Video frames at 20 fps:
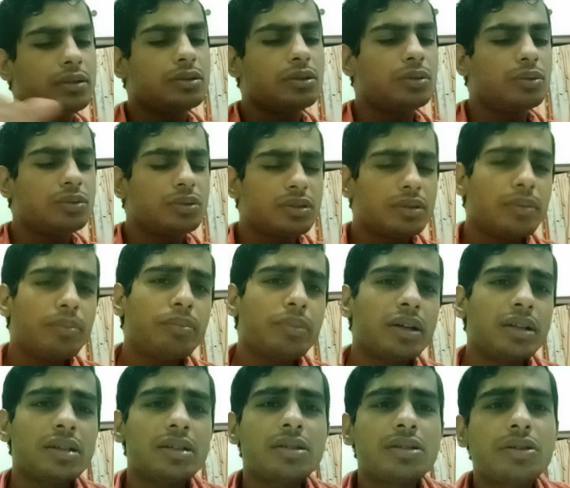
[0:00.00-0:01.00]
So
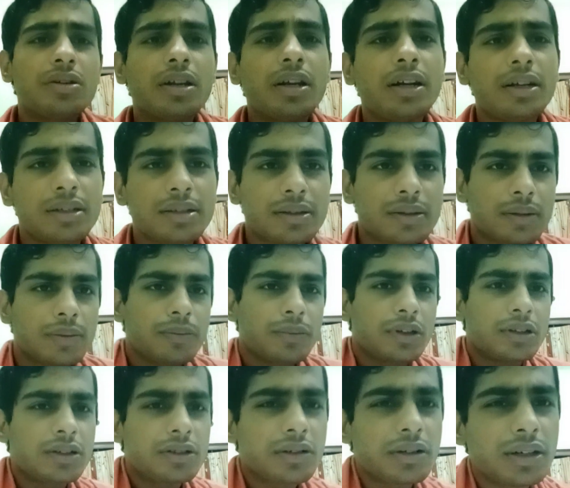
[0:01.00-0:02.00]
magistrates
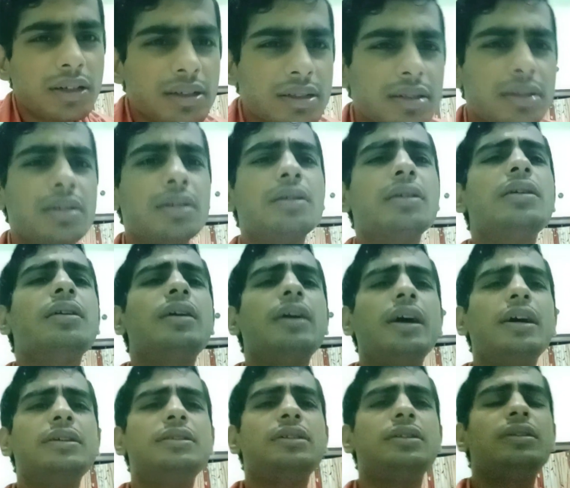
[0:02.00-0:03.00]

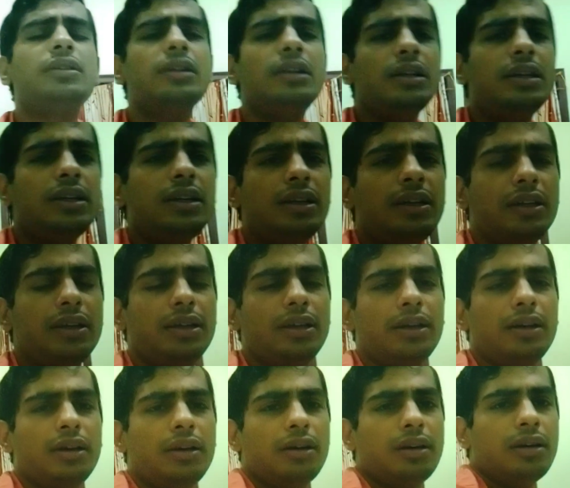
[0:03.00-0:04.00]
are generally
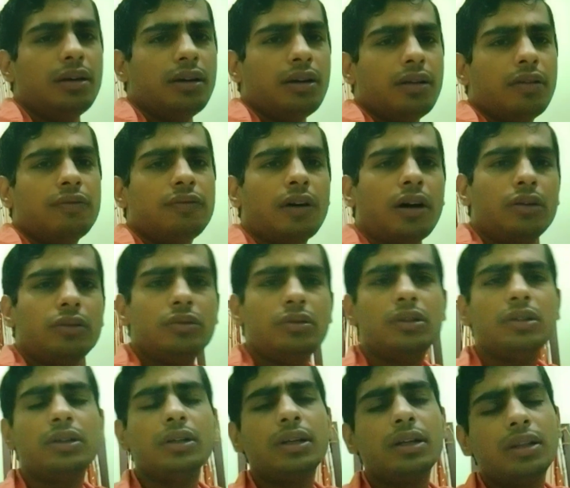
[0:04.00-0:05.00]
found
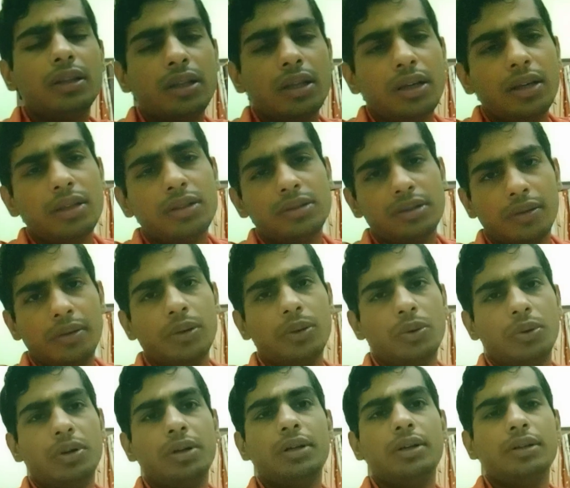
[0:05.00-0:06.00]
in the civil
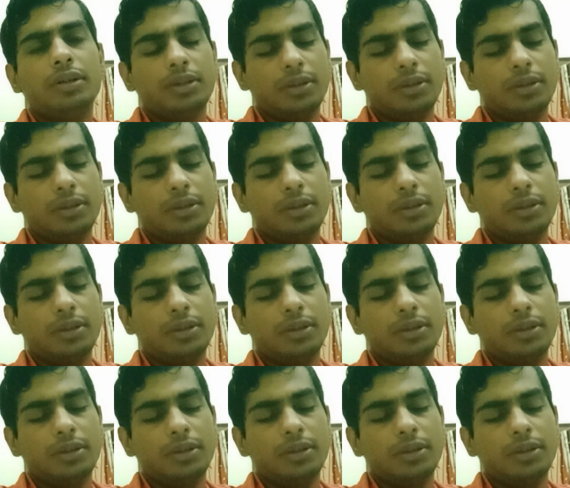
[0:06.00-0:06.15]
court.